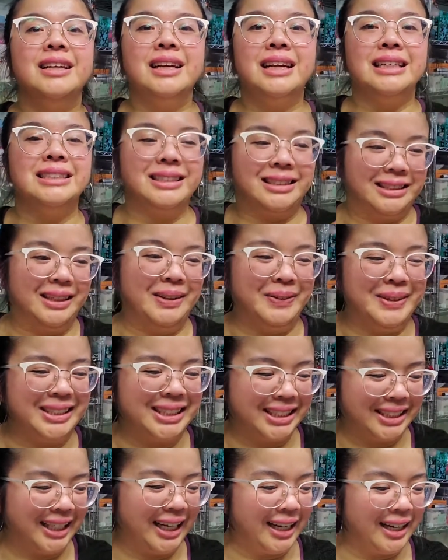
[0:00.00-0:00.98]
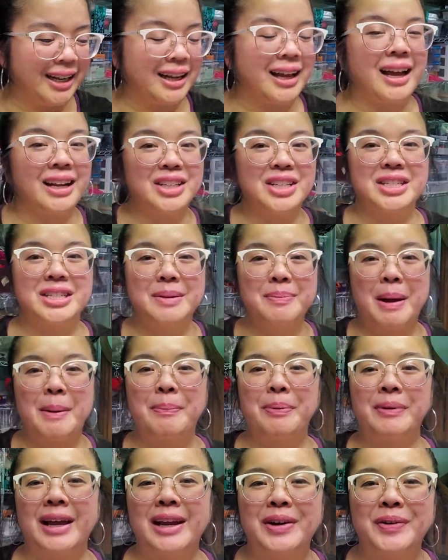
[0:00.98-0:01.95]
It's so exciting. I just did my
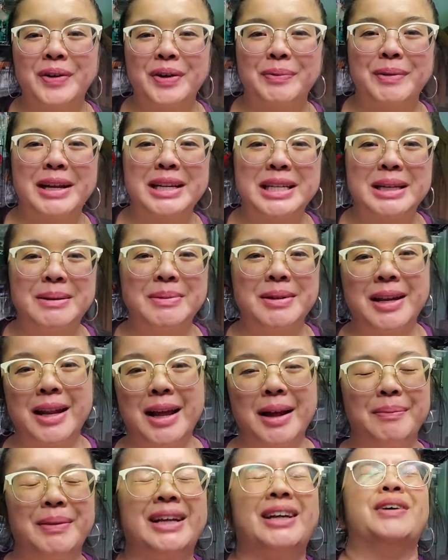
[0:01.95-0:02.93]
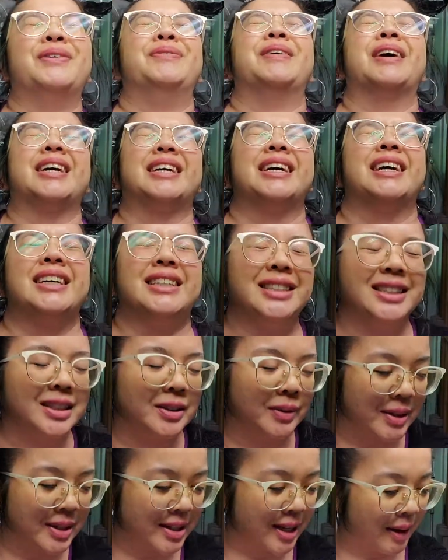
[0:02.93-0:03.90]
planner with my team today. I'm like, oh my gosh, it's
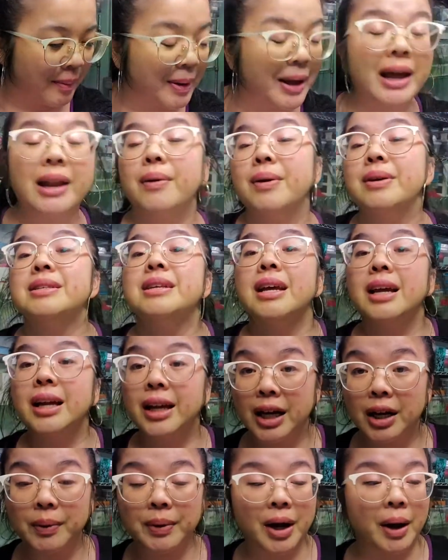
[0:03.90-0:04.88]
so exciting. But anyways, here we